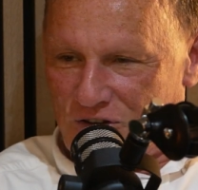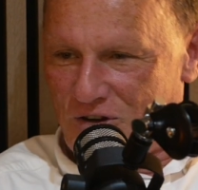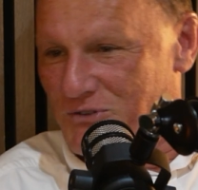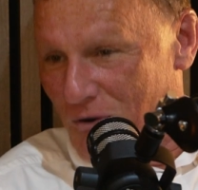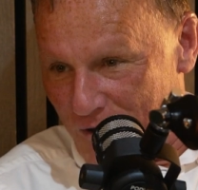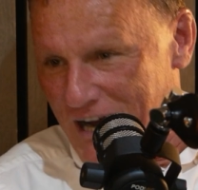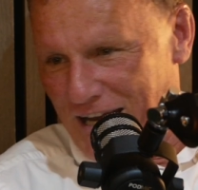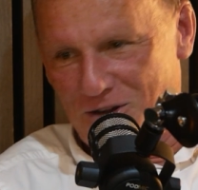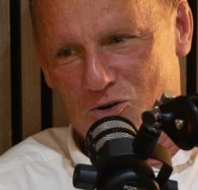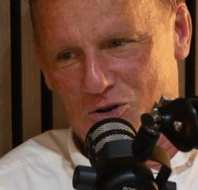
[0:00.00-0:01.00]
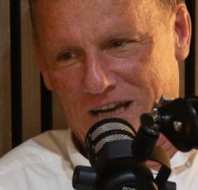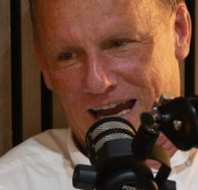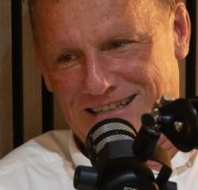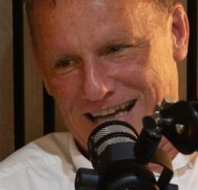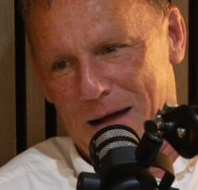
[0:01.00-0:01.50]
So it was a really good
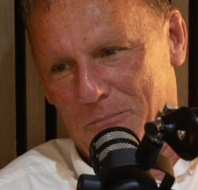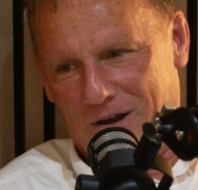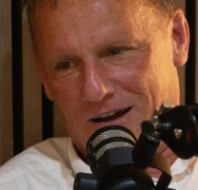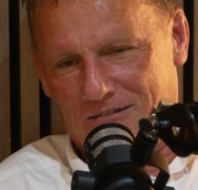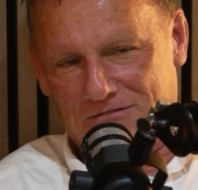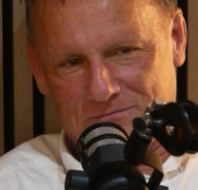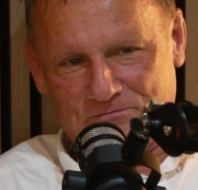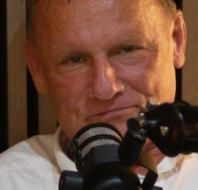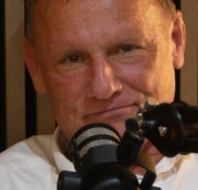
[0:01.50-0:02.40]
example of,